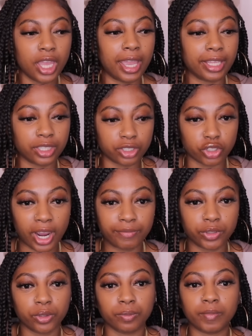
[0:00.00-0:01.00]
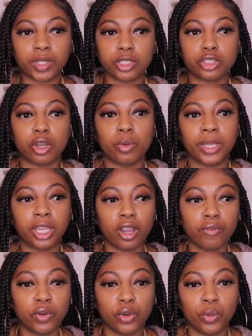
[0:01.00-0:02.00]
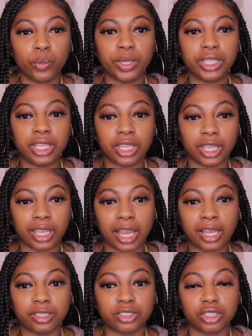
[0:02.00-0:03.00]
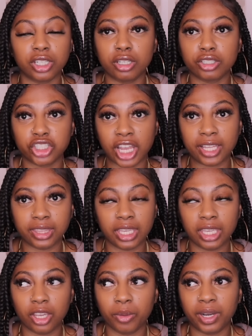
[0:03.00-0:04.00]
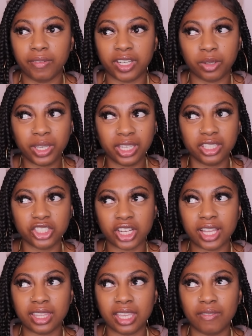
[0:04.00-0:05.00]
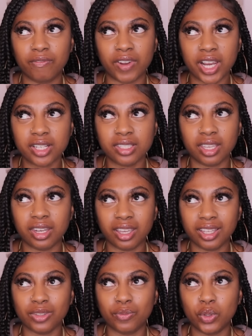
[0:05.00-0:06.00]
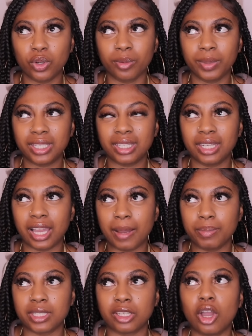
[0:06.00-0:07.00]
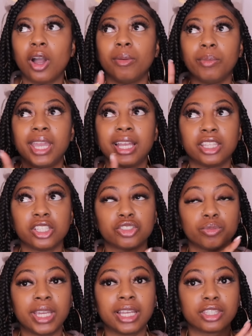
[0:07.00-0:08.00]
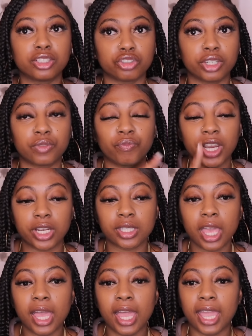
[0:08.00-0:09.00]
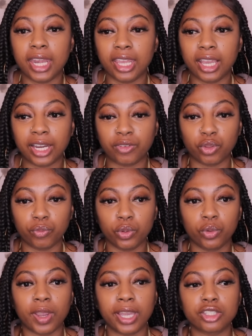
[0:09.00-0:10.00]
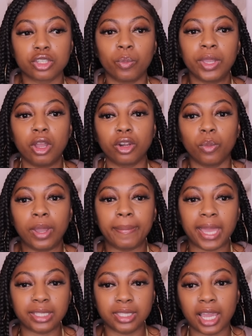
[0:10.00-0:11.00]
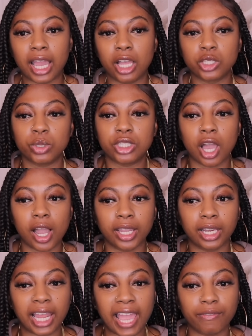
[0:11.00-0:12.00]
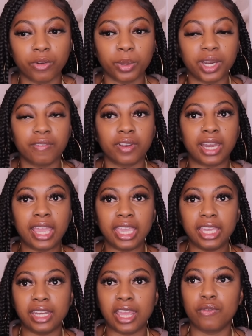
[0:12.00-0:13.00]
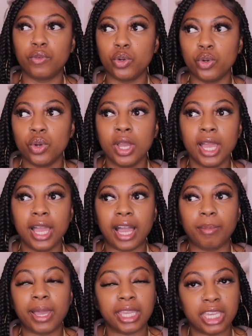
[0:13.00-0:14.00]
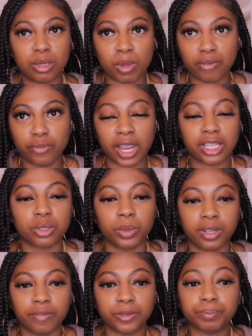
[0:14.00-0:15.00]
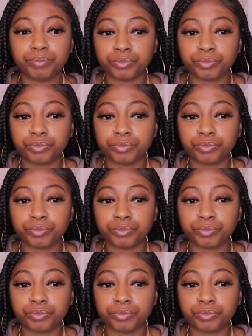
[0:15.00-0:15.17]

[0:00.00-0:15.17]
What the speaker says: at the drive-thru. So we got our food, we got the little shot thingy or whatever. Did we get the shot thing first and then get the food, or we did it opposite? No, we got the drink first and then got the food, right? So we on the way back to the house, we talking, laugh or whatever. They eating their food, I'm like eating my fries or whatever.